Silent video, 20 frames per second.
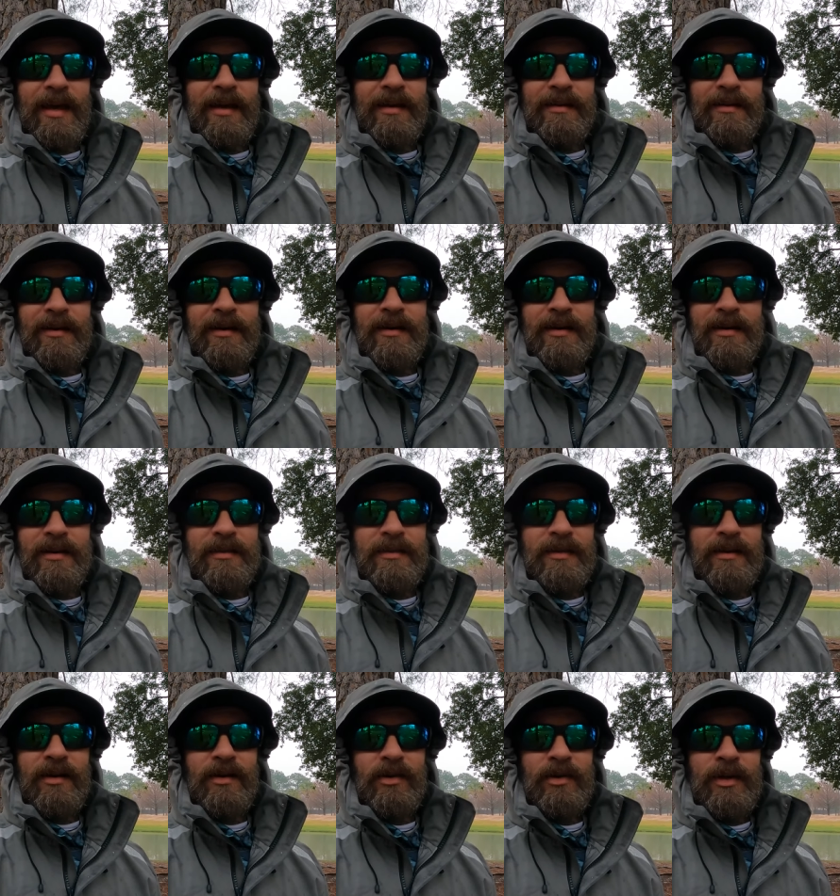And,
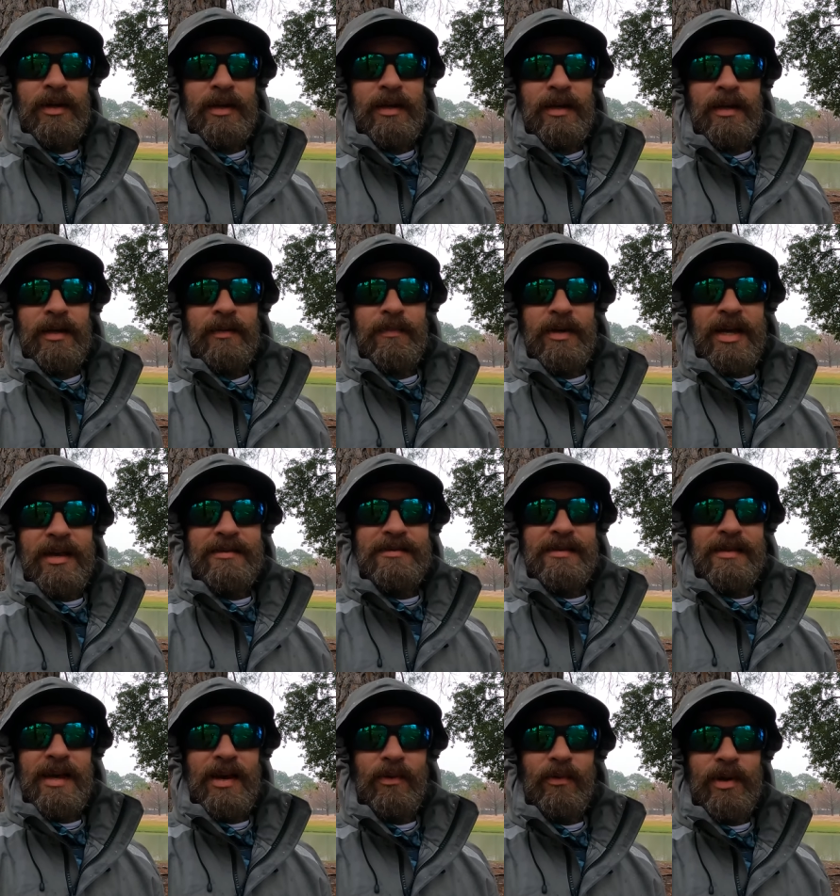you know,
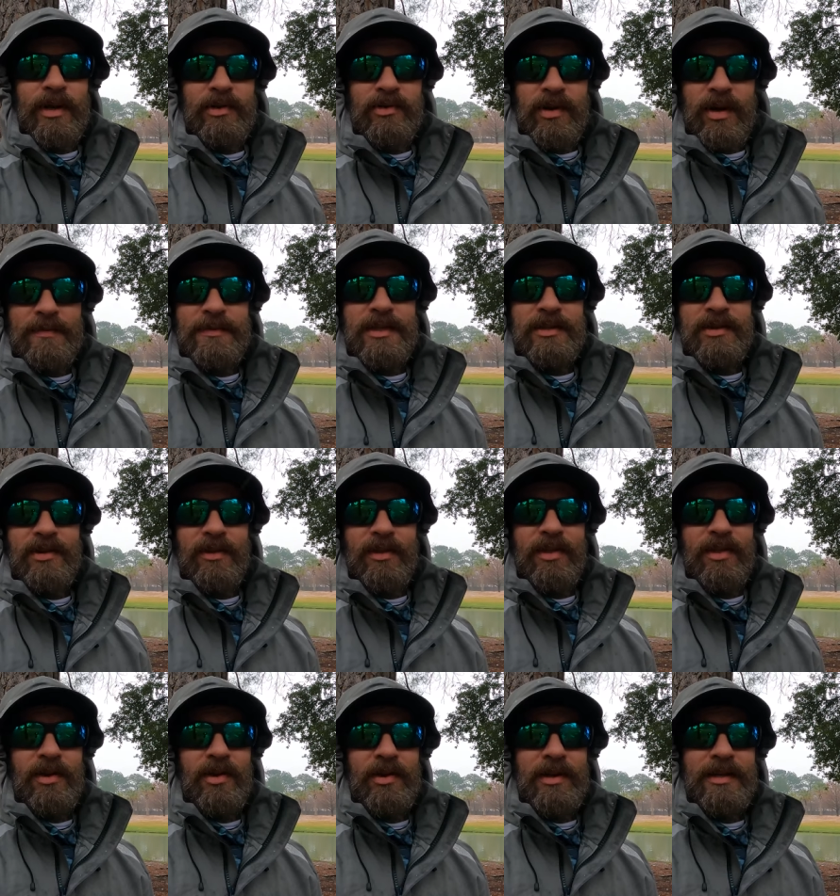because of that, when it drops into
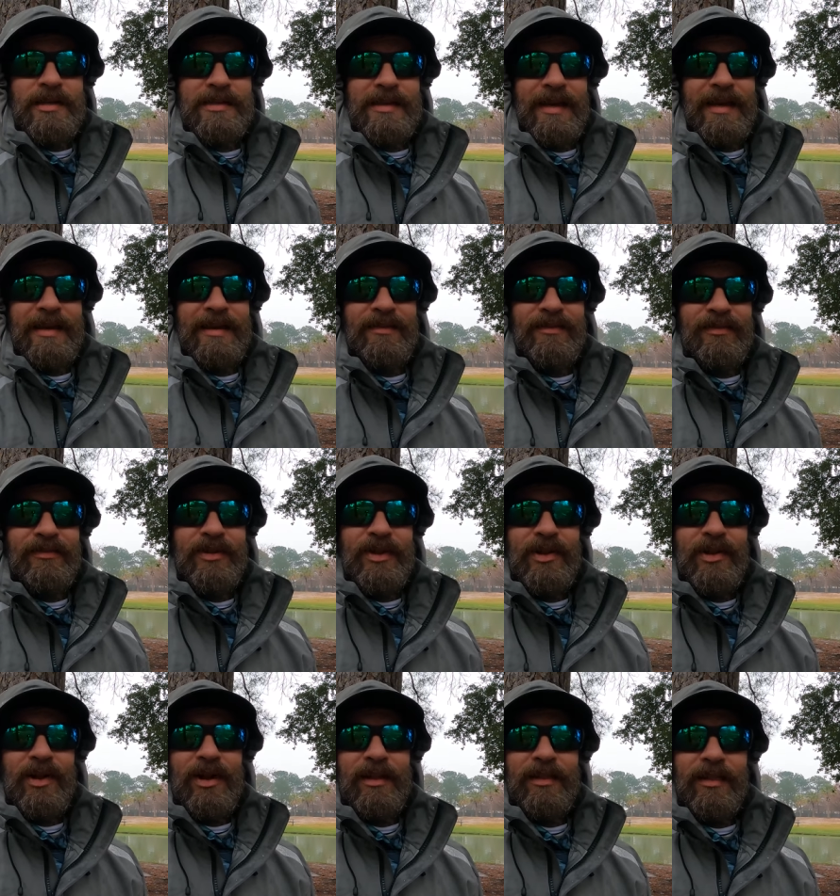the thirties, it can
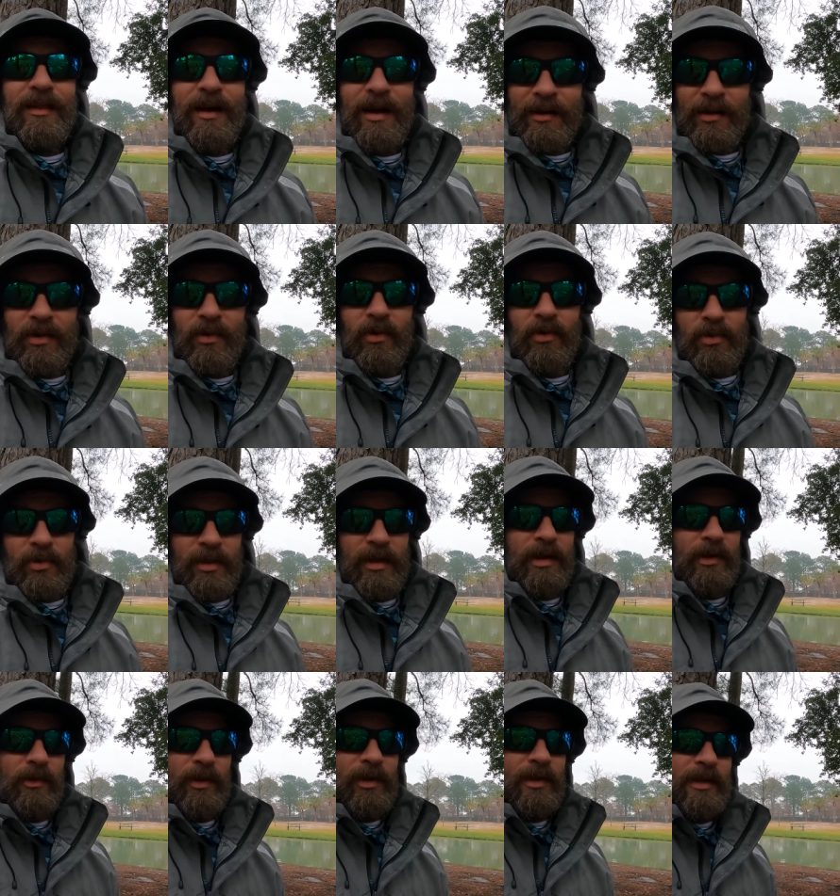feel a lot colder
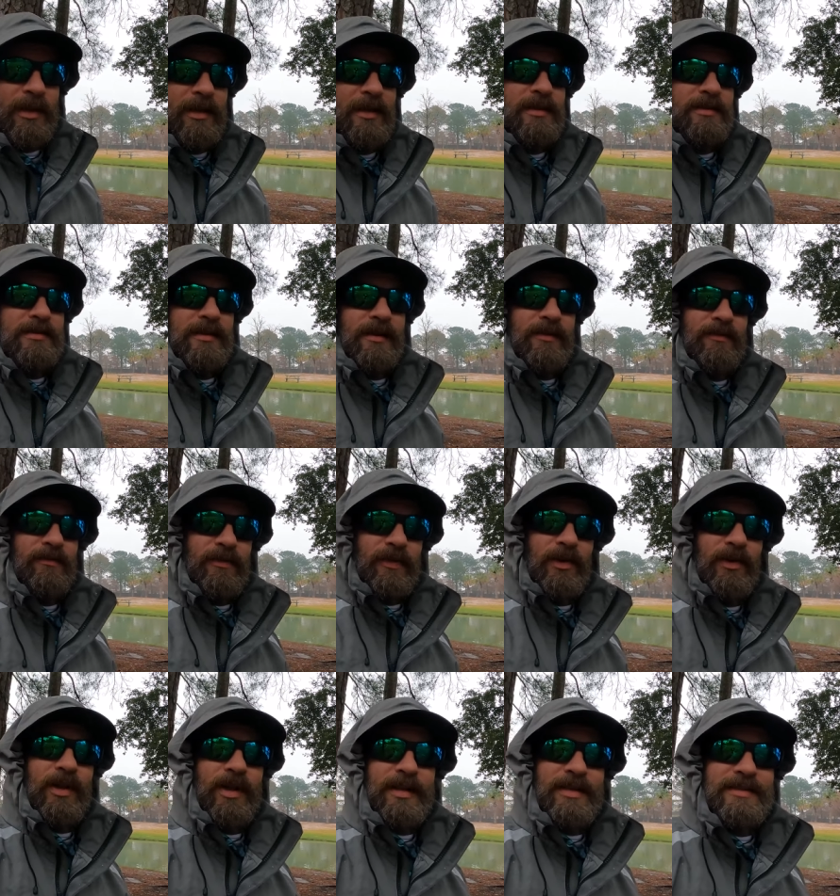than it really is. It can
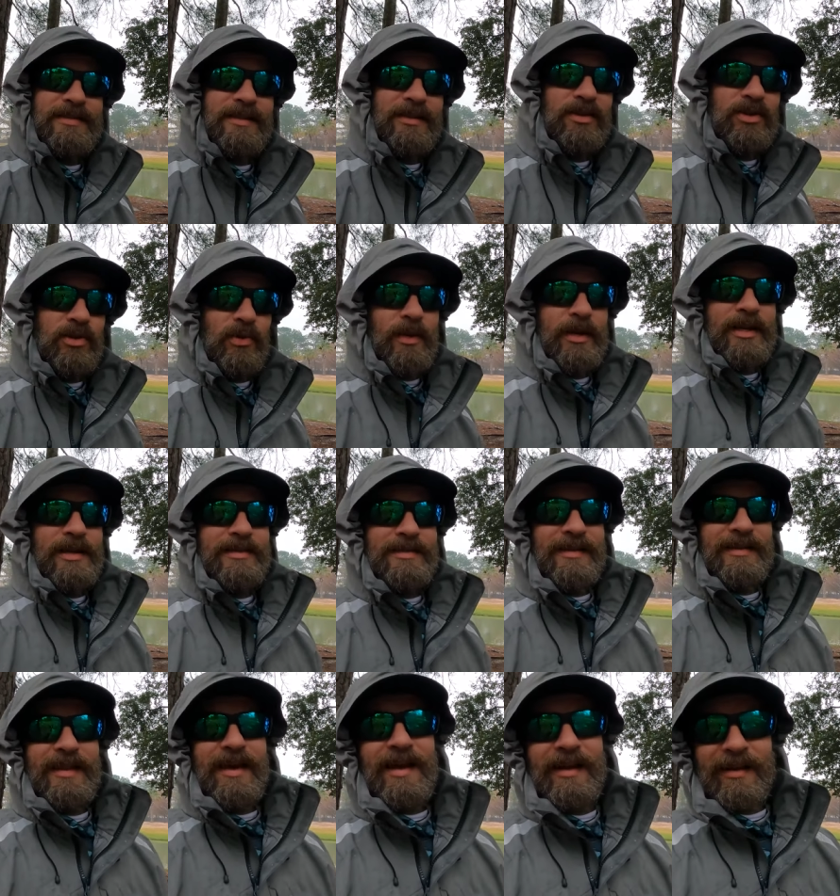feel like it's in the twenties,
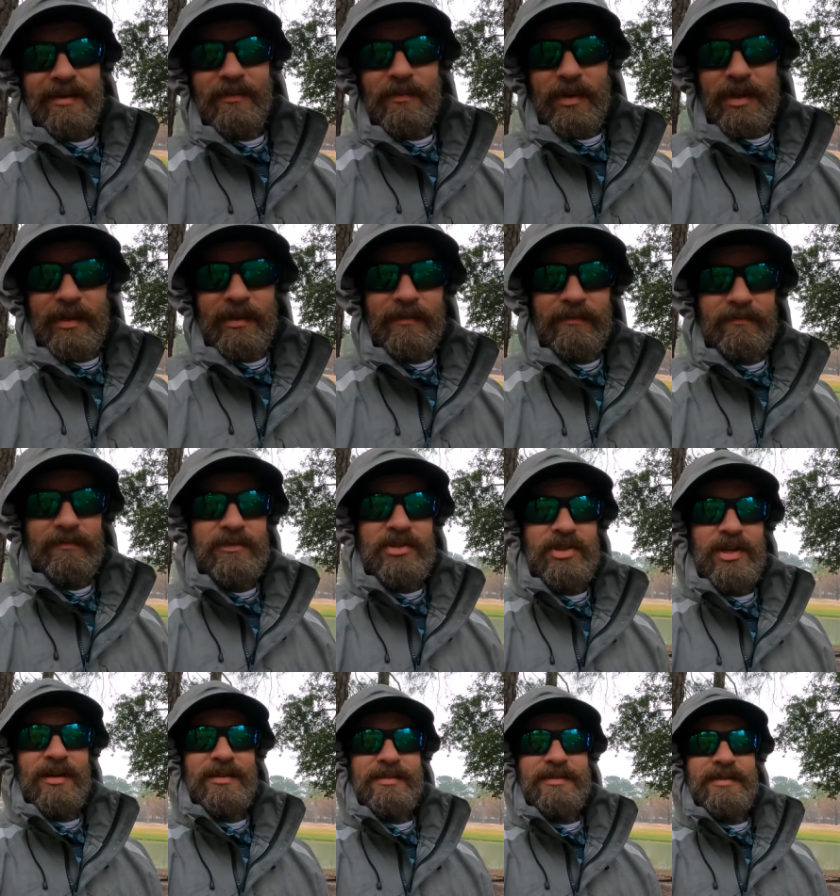and that can be
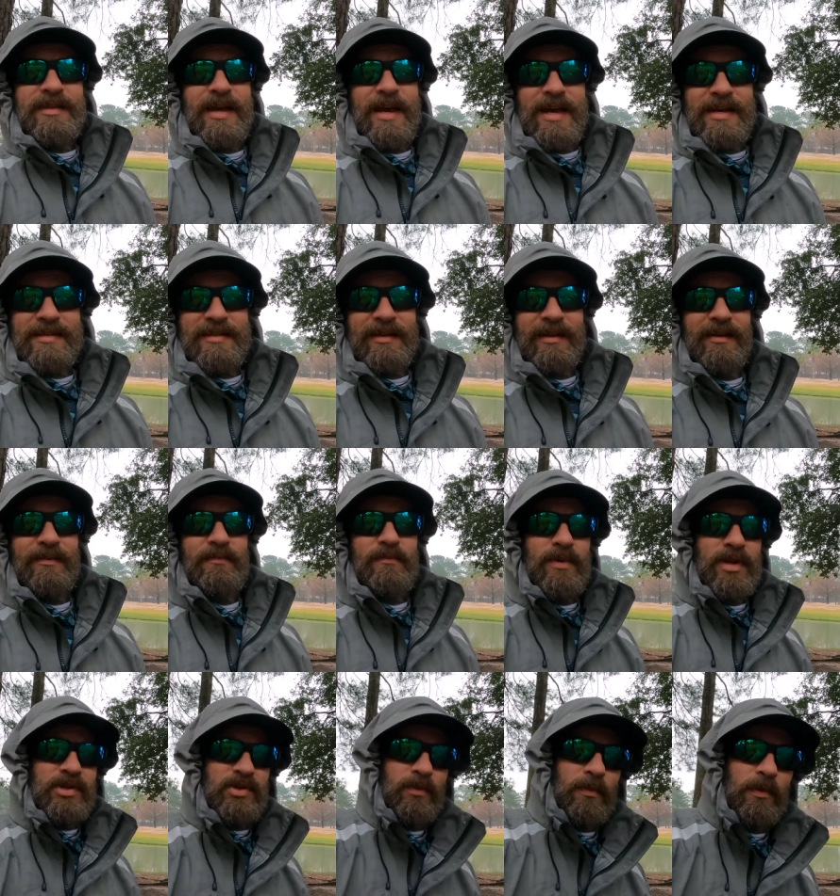just nasty
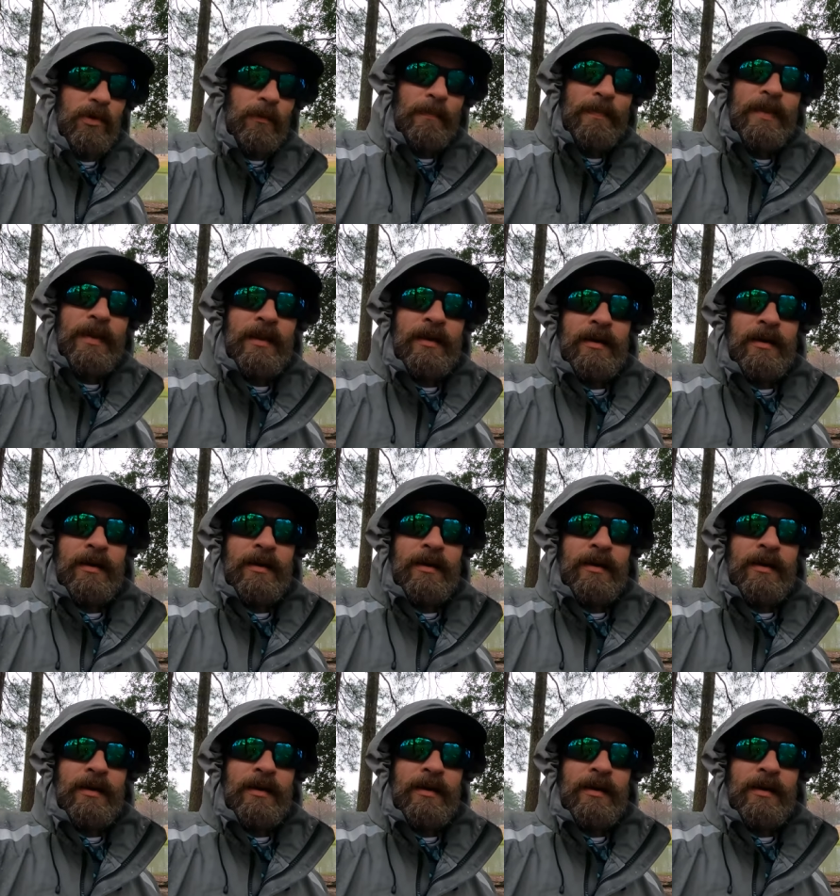and miserable.